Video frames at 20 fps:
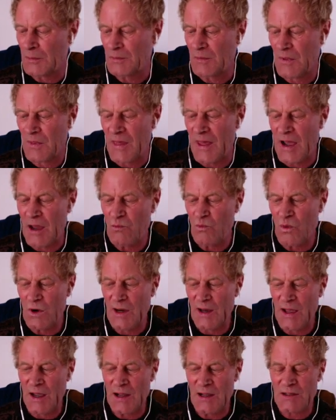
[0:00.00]
that
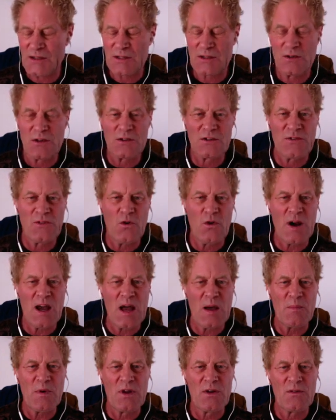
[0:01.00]
relates, those 4
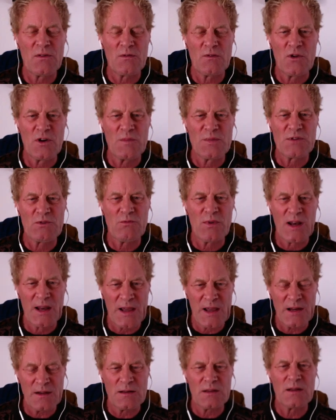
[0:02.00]
haplogroups
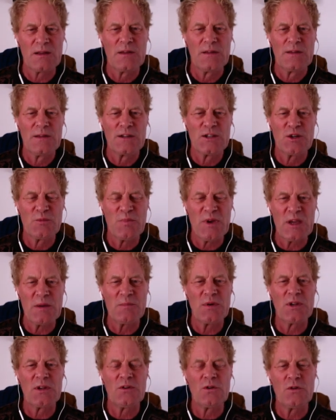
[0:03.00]
relate to
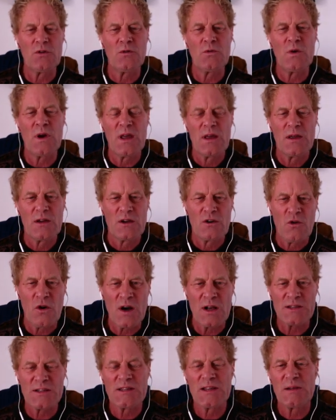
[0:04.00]
people who
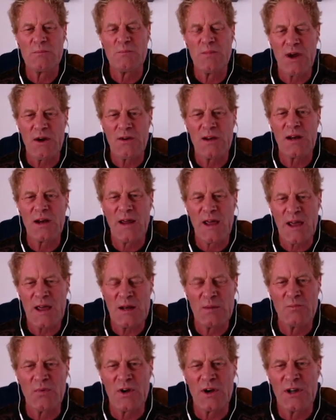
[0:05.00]
crossed the Bering
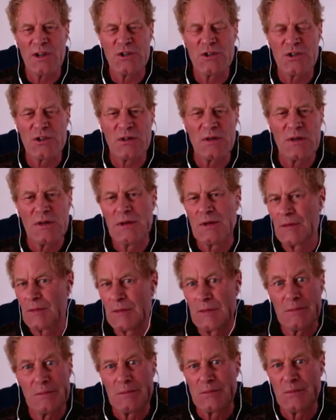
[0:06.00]
Land Bridge,
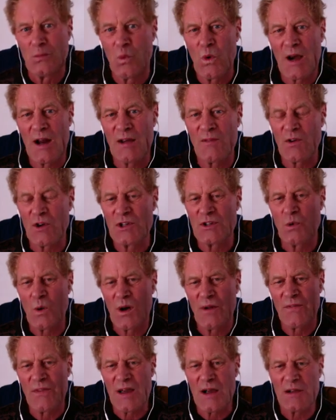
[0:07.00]
whatever,
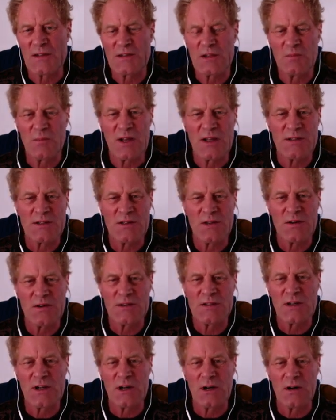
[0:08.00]
12,000 plus
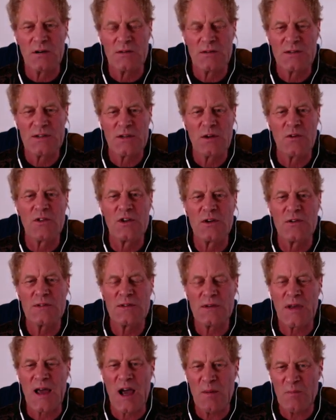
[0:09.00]
years ago. So
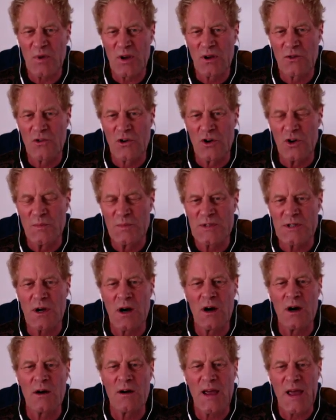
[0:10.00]
those haplogroups
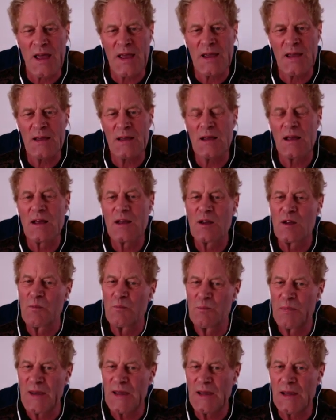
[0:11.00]
are A,
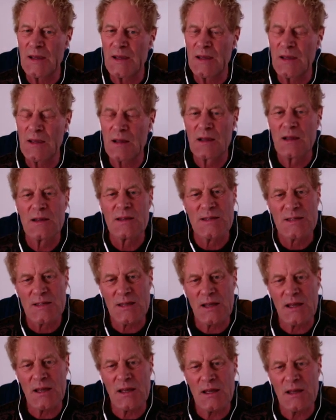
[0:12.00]
B,
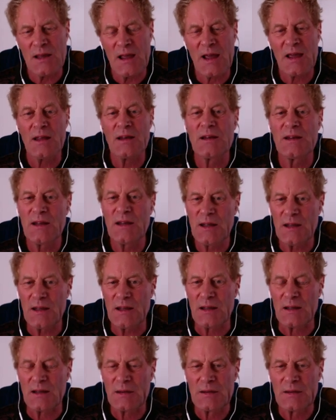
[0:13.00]
C, and
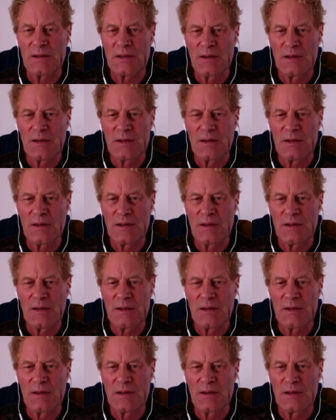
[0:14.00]
D.